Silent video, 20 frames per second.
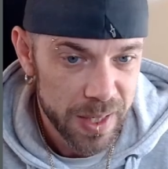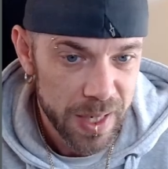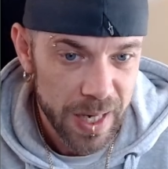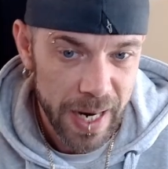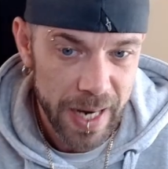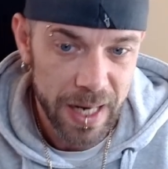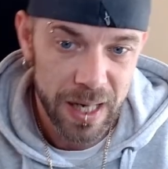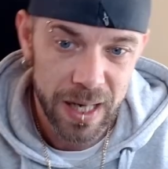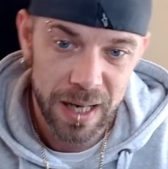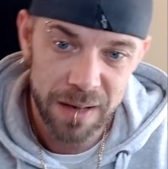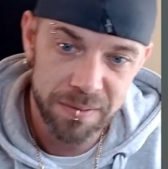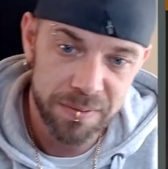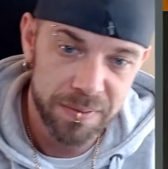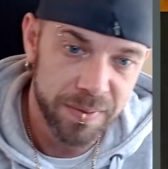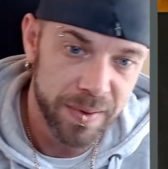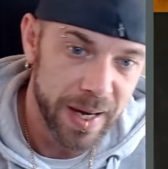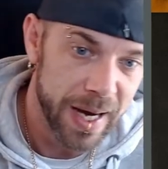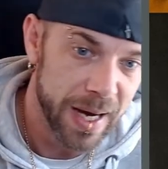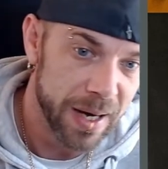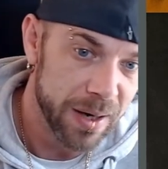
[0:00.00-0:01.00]
And I love
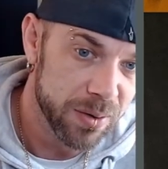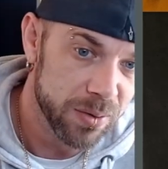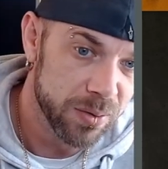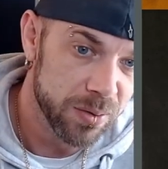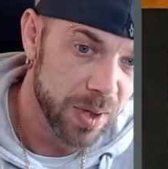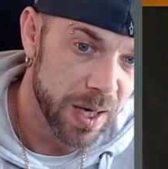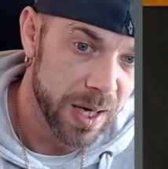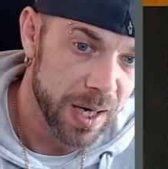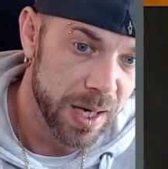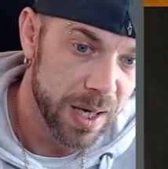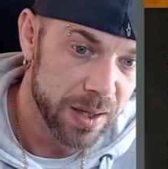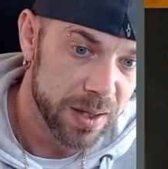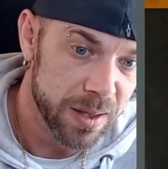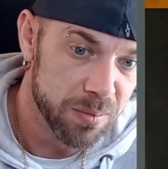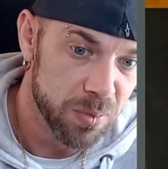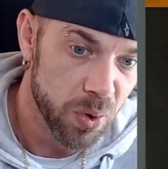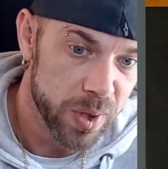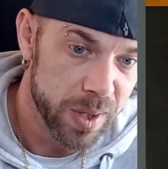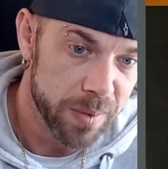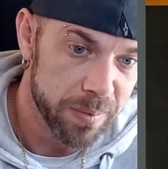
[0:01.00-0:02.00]
how the
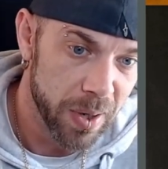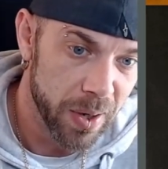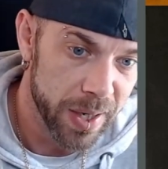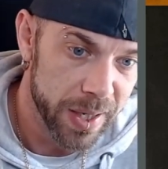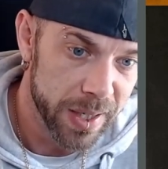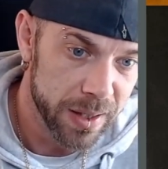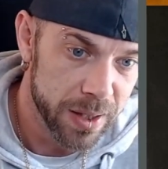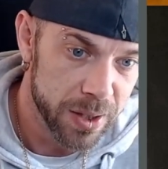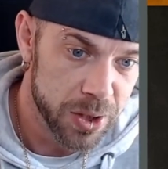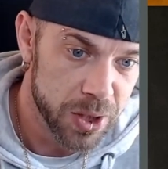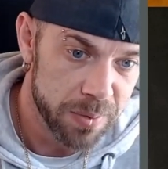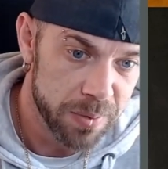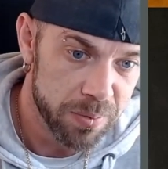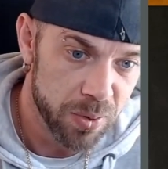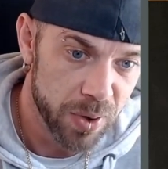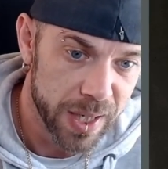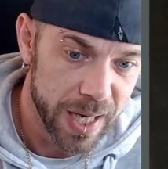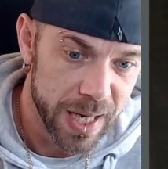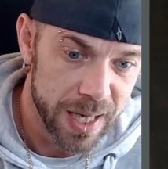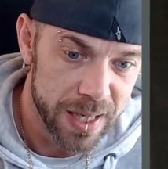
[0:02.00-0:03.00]
more you buy, the cheaper
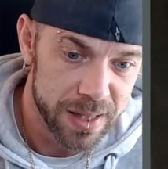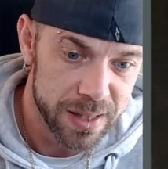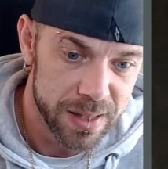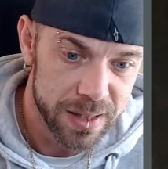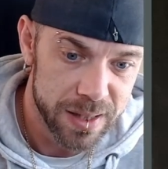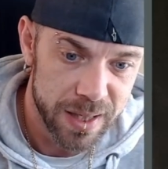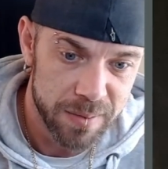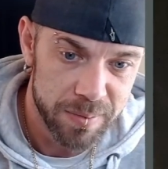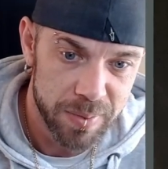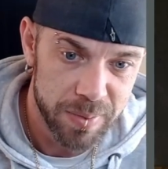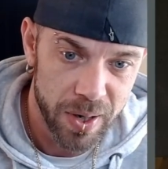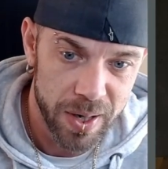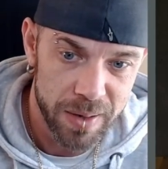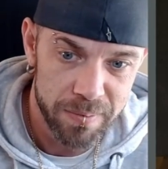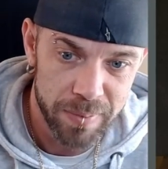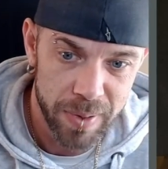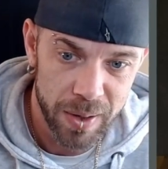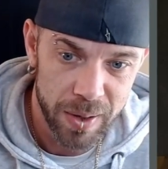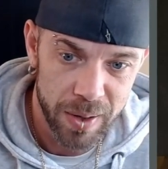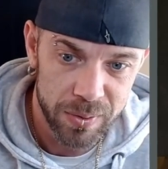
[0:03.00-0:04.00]
it gets. So you buy in
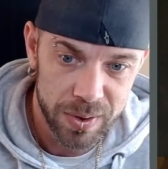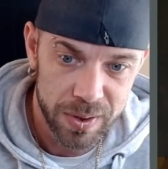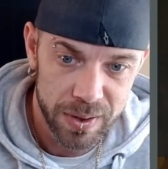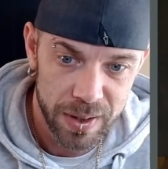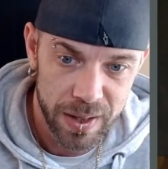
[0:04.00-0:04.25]
bulk.